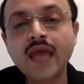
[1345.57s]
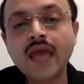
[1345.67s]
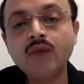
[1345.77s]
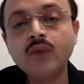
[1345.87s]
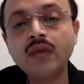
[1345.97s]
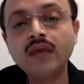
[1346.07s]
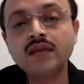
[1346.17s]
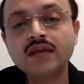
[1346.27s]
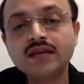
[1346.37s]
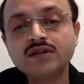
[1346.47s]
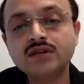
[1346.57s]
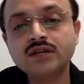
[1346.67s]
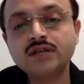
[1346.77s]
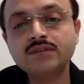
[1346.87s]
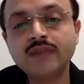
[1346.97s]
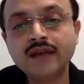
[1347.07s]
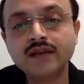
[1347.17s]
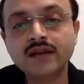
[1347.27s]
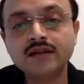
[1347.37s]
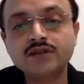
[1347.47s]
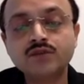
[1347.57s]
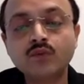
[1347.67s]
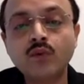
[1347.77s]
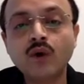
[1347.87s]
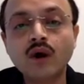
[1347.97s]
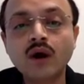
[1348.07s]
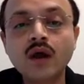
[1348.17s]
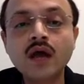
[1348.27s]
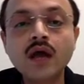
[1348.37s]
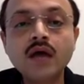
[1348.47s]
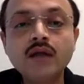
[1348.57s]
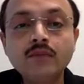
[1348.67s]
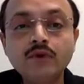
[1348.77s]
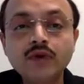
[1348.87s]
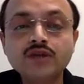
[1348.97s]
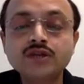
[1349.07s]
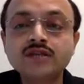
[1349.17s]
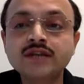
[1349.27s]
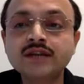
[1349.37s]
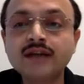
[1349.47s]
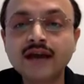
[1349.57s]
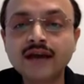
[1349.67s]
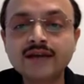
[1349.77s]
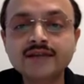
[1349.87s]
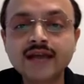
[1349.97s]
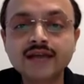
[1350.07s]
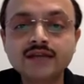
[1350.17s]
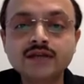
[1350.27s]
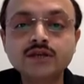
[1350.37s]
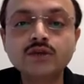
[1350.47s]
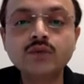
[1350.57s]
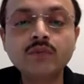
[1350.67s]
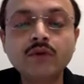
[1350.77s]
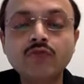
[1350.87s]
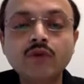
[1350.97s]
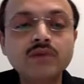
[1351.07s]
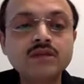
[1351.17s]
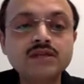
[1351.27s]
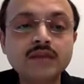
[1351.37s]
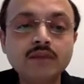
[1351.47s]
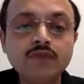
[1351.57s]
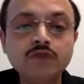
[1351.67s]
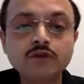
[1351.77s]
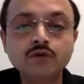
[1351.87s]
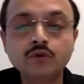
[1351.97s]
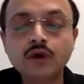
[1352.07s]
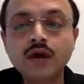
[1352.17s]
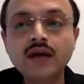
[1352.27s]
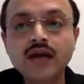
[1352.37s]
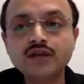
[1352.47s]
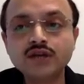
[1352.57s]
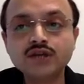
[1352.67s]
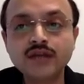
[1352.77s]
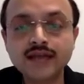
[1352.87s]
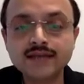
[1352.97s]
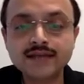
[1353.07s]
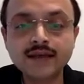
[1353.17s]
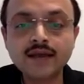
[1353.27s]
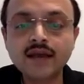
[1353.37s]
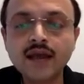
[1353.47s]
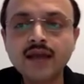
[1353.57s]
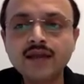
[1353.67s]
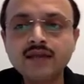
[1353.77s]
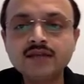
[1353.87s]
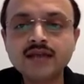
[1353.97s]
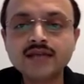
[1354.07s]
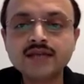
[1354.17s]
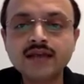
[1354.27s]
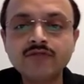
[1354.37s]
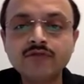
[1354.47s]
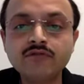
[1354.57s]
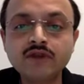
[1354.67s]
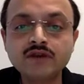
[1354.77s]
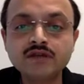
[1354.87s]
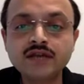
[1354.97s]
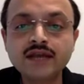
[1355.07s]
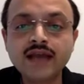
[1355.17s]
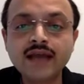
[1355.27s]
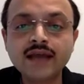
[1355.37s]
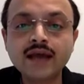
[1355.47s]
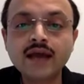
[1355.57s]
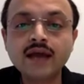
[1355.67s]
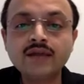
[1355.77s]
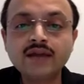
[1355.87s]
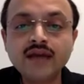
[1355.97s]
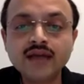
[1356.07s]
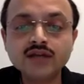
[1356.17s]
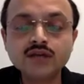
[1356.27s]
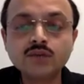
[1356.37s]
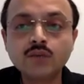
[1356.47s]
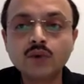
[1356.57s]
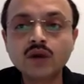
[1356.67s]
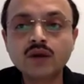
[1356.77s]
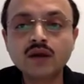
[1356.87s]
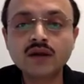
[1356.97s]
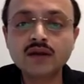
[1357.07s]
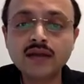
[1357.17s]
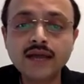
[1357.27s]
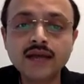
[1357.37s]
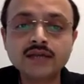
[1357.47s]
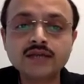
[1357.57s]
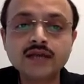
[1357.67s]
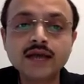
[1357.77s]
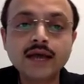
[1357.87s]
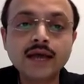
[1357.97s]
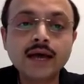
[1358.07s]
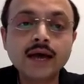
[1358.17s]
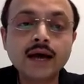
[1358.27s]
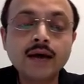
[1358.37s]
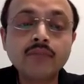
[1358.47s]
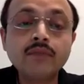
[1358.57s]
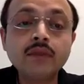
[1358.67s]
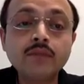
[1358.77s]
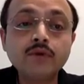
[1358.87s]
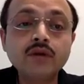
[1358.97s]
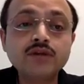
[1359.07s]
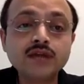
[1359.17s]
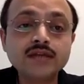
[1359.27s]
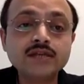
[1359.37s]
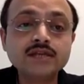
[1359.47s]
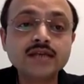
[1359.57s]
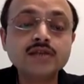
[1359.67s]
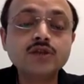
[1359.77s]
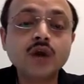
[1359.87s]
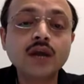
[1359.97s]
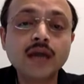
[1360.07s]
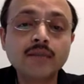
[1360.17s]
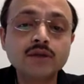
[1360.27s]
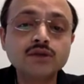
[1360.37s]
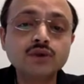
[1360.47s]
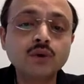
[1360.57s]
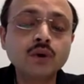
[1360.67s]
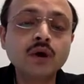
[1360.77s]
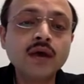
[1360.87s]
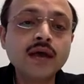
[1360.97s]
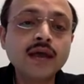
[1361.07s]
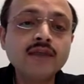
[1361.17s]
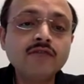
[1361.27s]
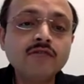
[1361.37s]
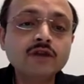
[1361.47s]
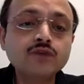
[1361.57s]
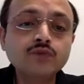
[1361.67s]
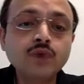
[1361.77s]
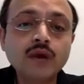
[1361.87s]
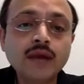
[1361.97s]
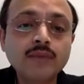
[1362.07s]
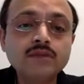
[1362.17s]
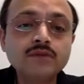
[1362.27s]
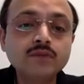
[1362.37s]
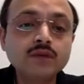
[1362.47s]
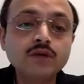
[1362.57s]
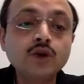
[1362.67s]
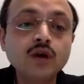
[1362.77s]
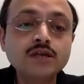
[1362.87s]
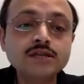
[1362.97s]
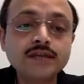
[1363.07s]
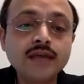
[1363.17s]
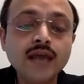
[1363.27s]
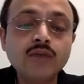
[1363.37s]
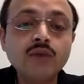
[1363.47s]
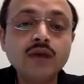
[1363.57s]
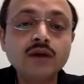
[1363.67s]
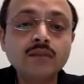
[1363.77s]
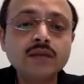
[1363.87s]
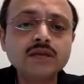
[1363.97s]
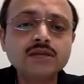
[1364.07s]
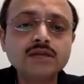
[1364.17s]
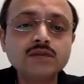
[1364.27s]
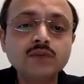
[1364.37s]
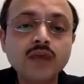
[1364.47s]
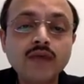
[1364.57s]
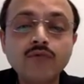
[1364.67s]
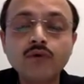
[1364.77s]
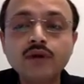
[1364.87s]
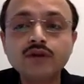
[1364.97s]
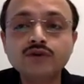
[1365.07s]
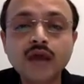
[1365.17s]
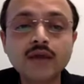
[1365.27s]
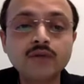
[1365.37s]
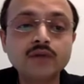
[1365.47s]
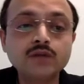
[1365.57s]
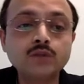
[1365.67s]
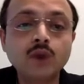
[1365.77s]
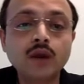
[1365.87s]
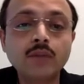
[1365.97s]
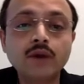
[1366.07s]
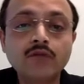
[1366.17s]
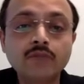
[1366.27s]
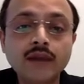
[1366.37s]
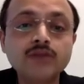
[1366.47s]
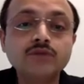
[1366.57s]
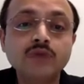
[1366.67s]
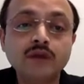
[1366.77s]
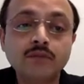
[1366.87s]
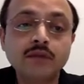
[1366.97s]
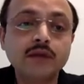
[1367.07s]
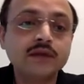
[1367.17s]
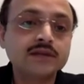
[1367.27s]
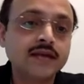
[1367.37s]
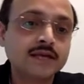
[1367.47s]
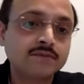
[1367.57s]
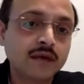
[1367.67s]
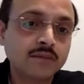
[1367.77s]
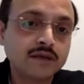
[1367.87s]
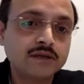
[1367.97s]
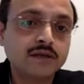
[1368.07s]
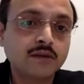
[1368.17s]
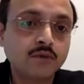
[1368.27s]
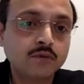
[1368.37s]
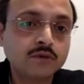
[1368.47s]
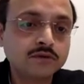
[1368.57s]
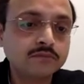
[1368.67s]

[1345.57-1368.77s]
And we tested these plantlets for the mutations at the target site. So we performed the same in vitro digestion assay. And in this assay, if you were seeing like the digestion product, it indicates the mutagenesis has not happened. So in the first few attempts, we did not see, and we are repeating since we have only tried with a small number of plants. So we are repeating this experiment at the moment.